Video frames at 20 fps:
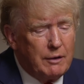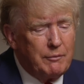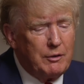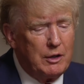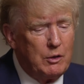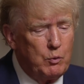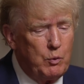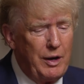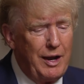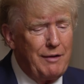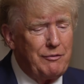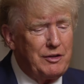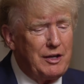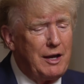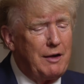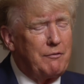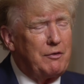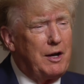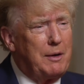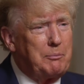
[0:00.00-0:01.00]
I mean, we have to
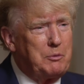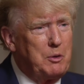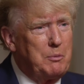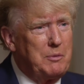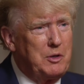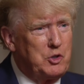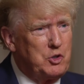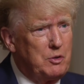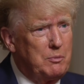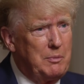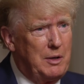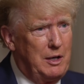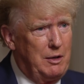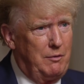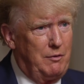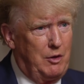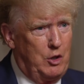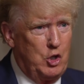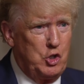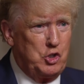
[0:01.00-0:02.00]
have optimism,
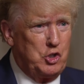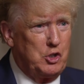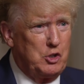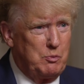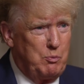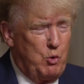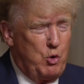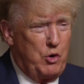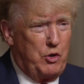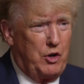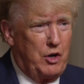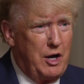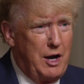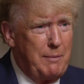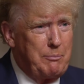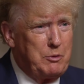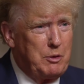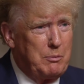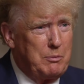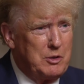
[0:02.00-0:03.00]
and this is more than
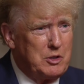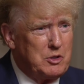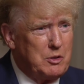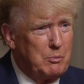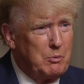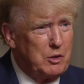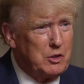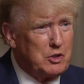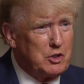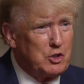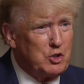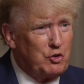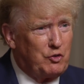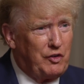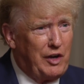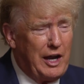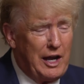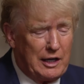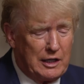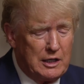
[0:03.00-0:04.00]
optimism. This is
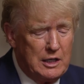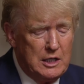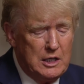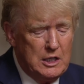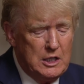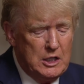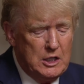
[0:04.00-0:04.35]
fact.